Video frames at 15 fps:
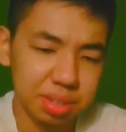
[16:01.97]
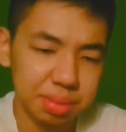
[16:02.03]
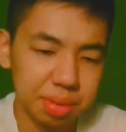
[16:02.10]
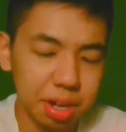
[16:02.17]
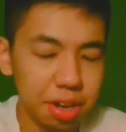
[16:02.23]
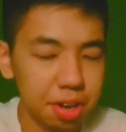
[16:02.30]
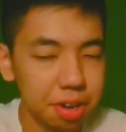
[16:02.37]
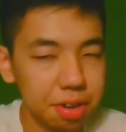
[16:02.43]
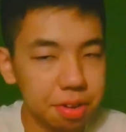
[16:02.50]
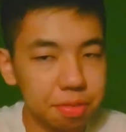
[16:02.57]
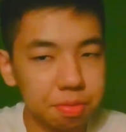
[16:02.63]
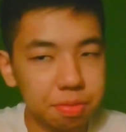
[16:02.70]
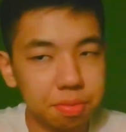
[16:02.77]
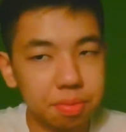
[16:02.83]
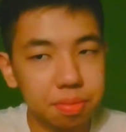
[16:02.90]
yeah
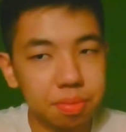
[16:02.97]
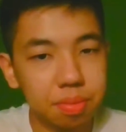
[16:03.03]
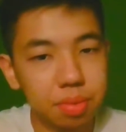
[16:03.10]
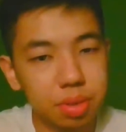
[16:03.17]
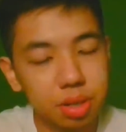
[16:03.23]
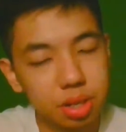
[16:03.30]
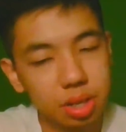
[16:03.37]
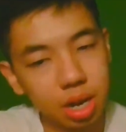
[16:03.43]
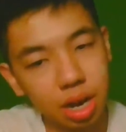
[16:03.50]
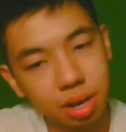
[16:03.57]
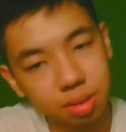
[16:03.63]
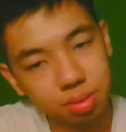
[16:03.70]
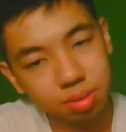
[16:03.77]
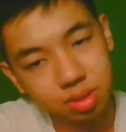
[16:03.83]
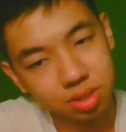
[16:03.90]

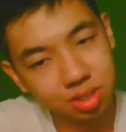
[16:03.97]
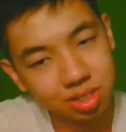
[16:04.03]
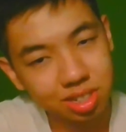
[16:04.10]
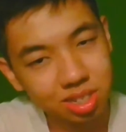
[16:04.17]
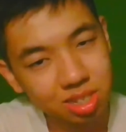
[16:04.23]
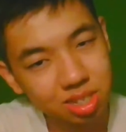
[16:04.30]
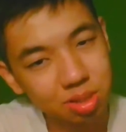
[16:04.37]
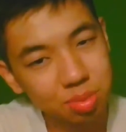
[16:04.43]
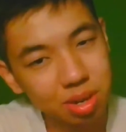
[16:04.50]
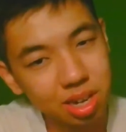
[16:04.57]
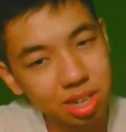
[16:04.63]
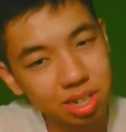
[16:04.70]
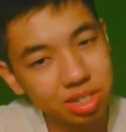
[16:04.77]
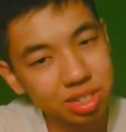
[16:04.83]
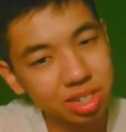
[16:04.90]
just this one
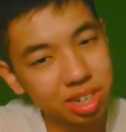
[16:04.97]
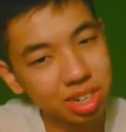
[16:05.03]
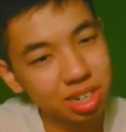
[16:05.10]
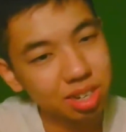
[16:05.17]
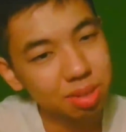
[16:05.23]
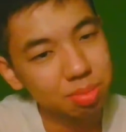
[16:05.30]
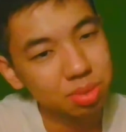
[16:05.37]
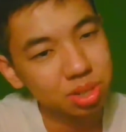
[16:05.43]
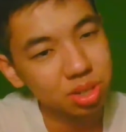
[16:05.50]
last time.